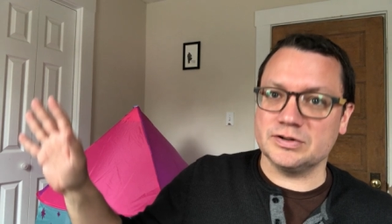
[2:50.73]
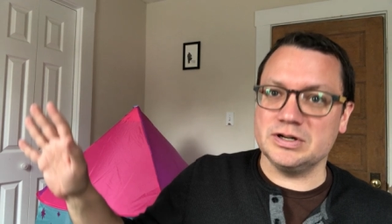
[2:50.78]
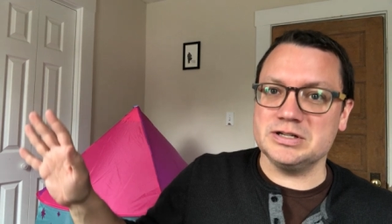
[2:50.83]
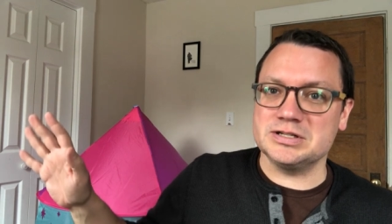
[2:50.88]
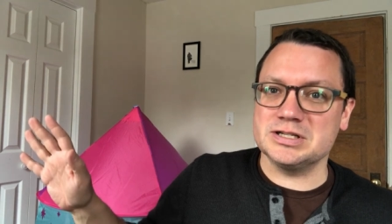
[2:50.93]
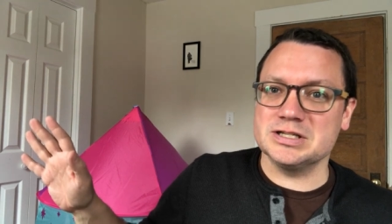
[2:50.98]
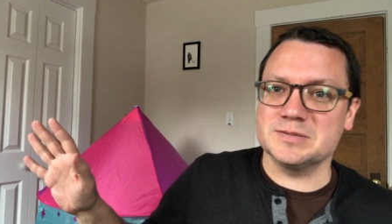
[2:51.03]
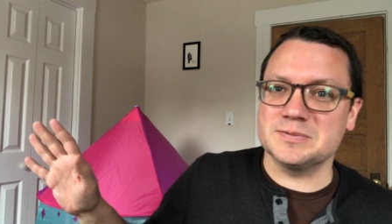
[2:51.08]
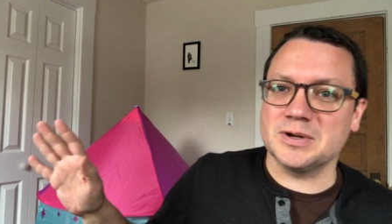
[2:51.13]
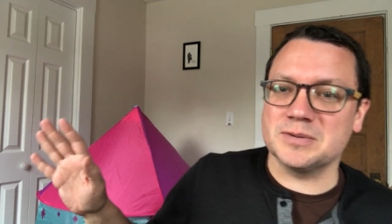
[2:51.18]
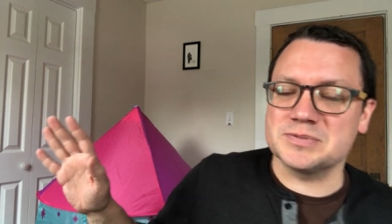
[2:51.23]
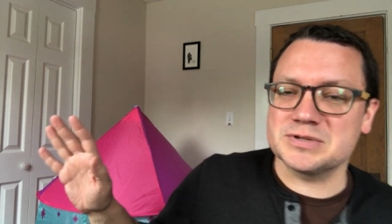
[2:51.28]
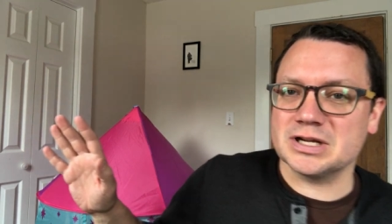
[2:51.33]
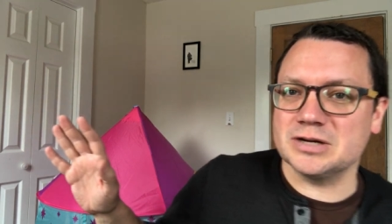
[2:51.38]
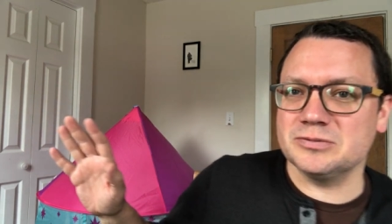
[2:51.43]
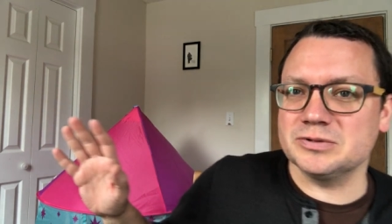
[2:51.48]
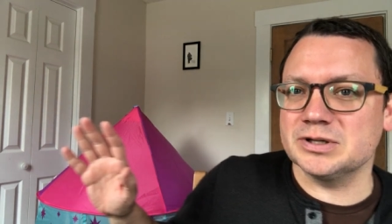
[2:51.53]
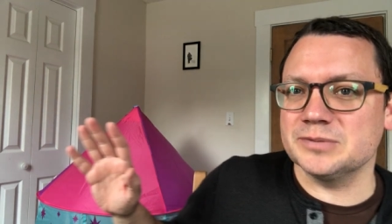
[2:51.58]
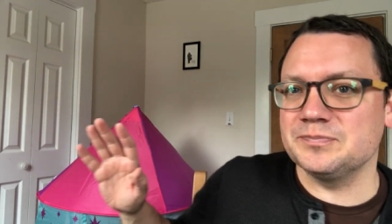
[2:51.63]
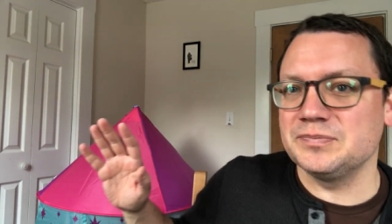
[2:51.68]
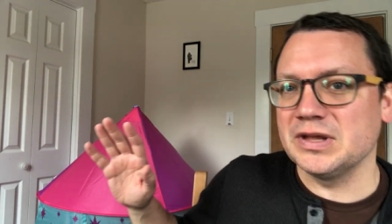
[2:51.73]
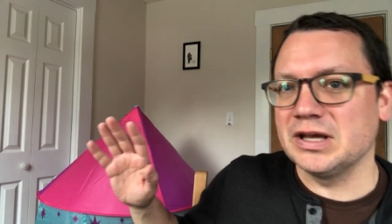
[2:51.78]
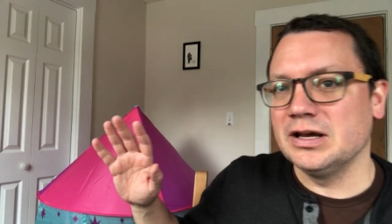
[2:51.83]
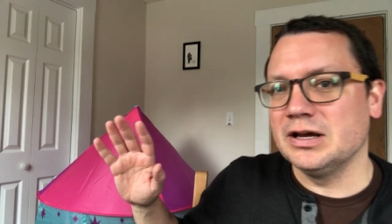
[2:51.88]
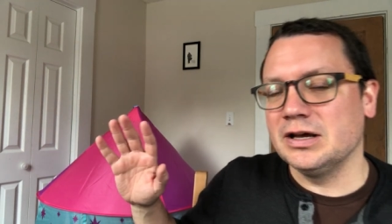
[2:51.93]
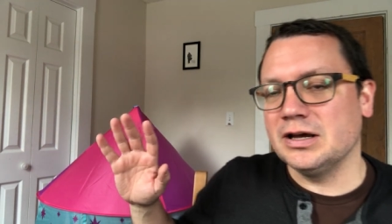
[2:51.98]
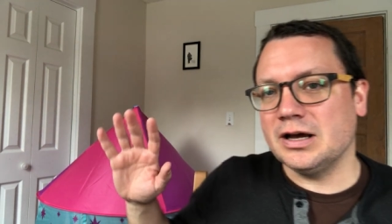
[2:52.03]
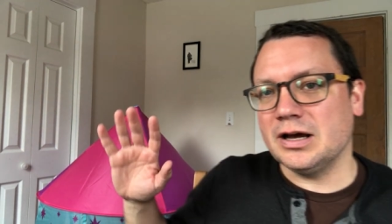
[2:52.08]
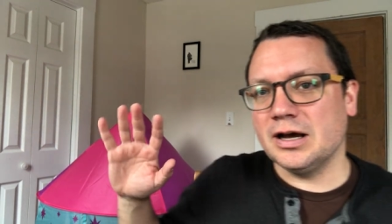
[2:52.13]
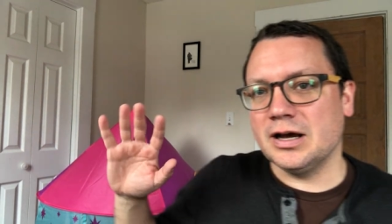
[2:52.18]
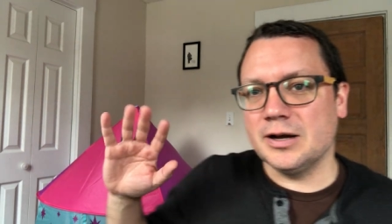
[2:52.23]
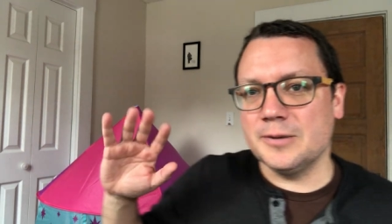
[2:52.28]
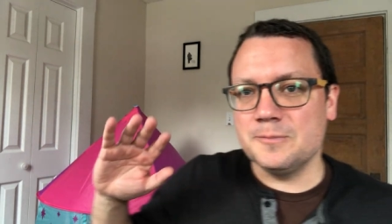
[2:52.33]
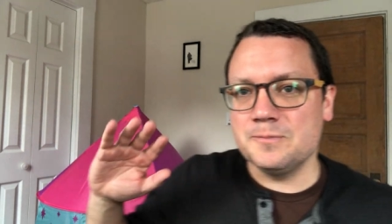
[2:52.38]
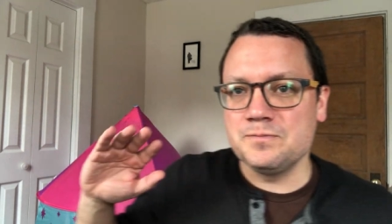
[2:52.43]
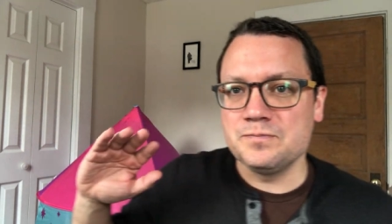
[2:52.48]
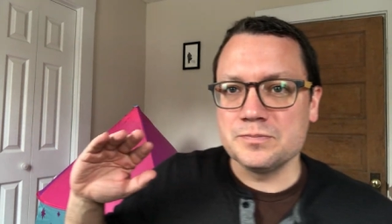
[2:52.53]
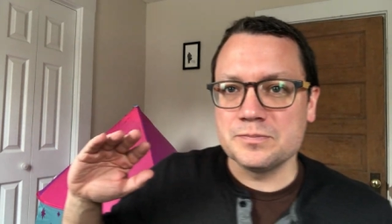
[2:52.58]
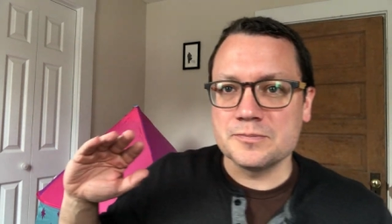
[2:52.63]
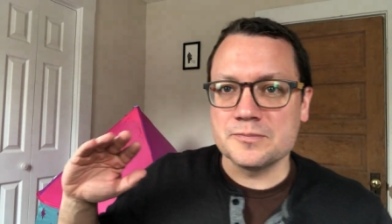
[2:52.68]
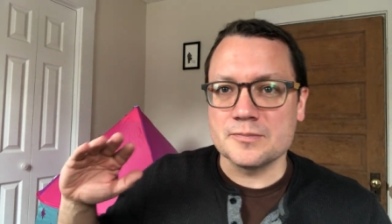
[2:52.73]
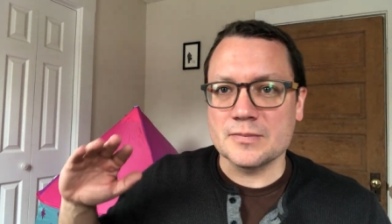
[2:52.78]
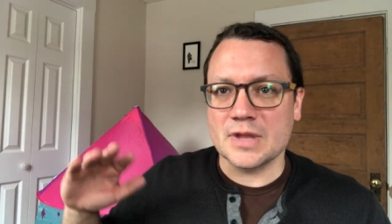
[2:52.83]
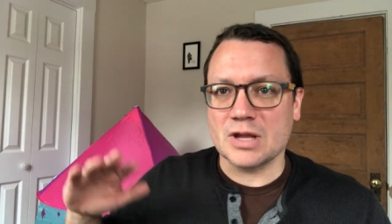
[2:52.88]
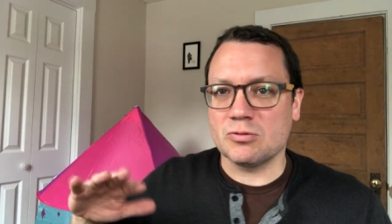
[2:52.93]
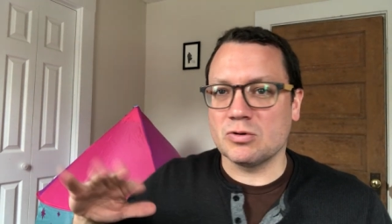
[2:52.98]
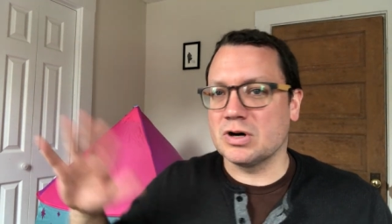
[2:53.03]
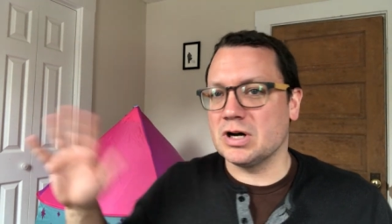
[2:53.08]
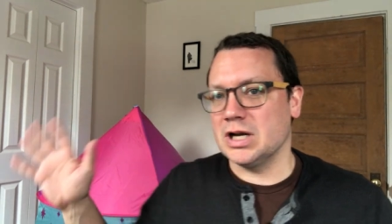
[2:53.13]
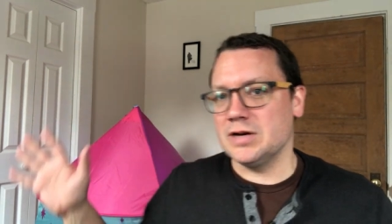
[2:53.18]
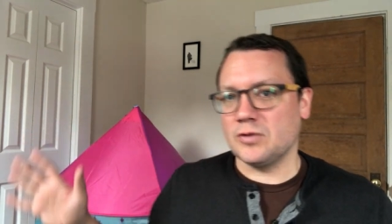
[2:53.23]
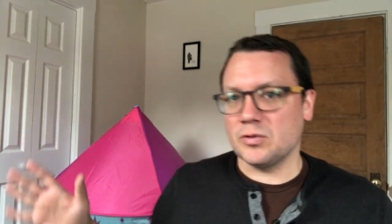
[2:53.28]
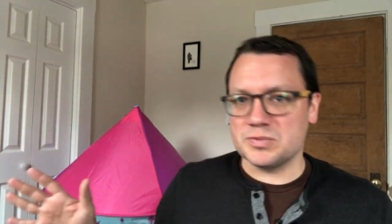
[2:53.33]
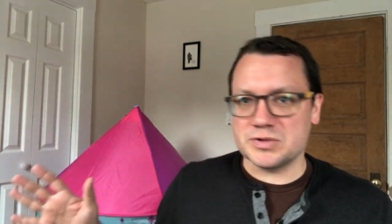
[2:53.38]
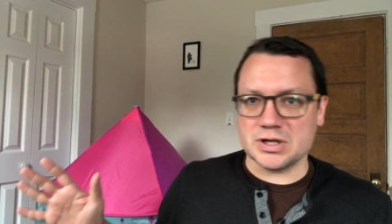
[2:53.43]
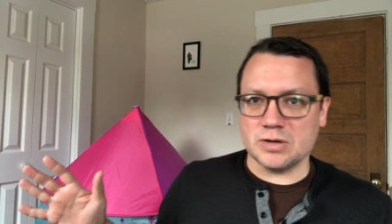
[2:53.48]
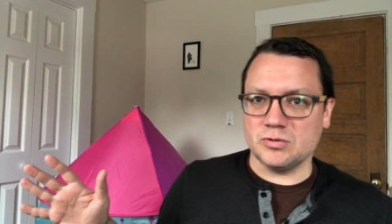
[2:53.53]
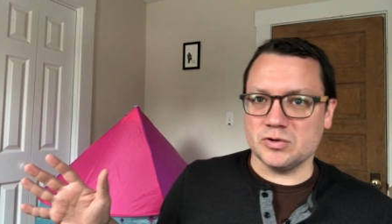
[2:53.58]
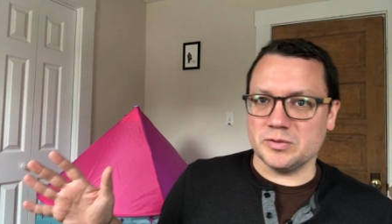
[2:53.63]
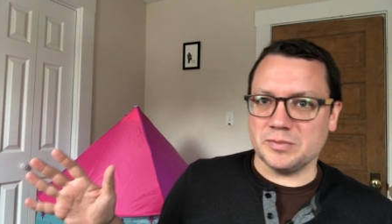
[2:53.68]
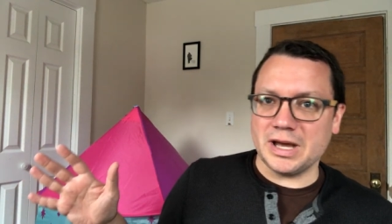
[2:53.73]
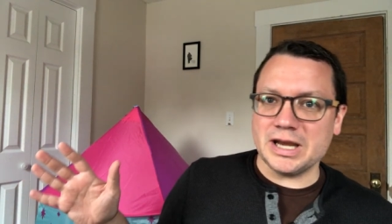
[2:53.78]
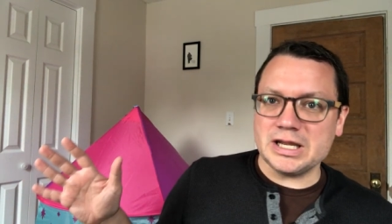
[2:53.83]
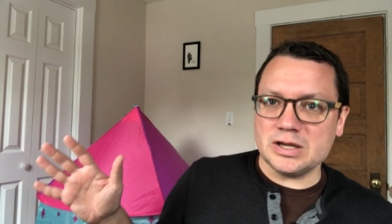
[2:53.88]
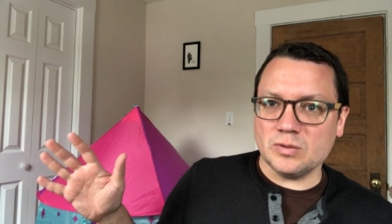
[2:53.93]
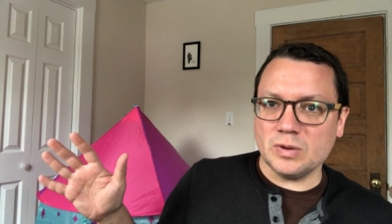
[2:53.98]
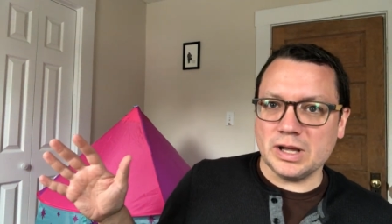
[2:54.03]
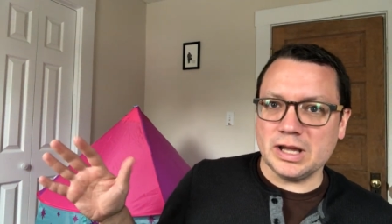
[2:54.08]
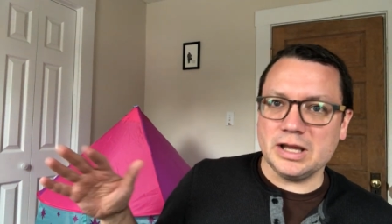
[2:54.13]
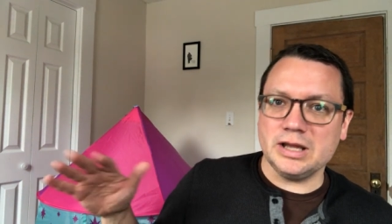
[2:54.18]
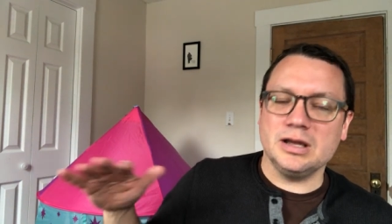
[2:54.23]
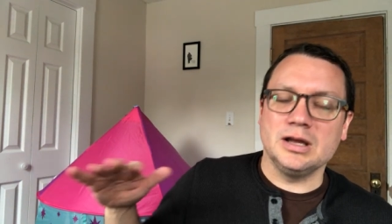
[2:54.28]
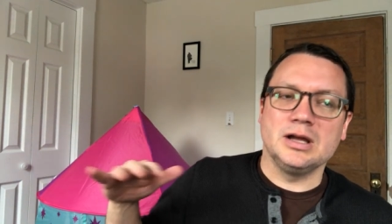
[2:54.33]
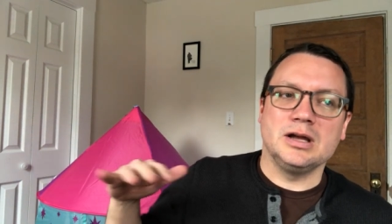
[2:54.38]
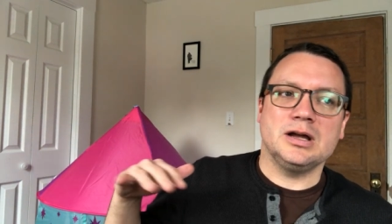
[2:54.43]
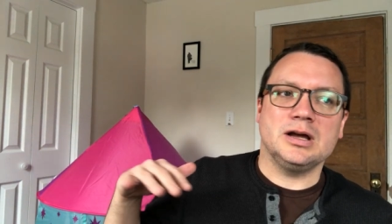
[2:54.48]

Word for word: reasons to be upset with him, um, were kind of upset with him anyway.